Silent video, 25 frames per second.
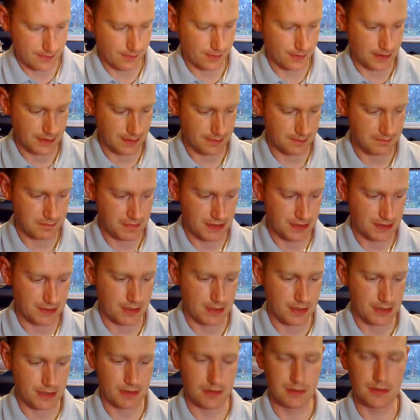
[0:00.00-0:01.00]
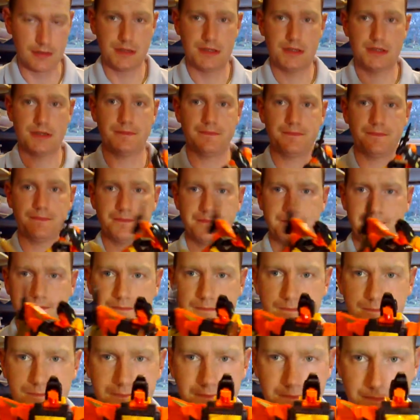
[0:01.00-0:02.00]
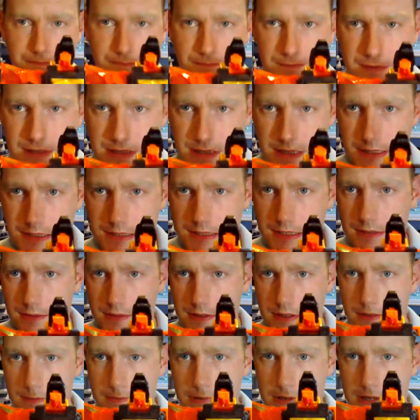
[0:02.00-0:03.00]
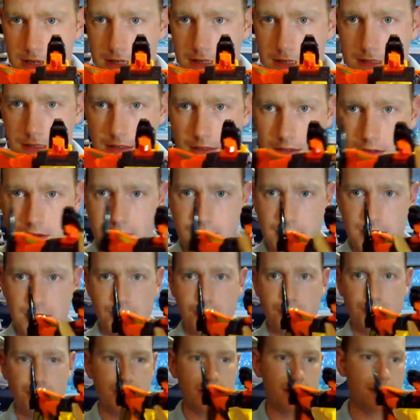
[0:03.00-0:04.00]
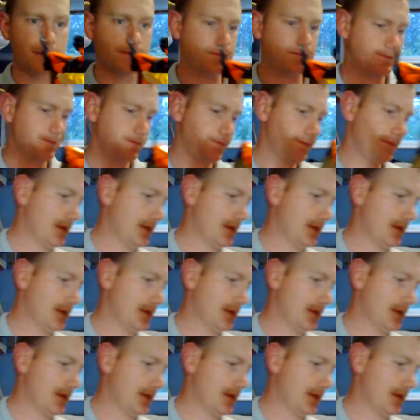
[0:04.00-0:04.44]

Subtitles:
that, with his missiles. So that's how he appears in the comics usually.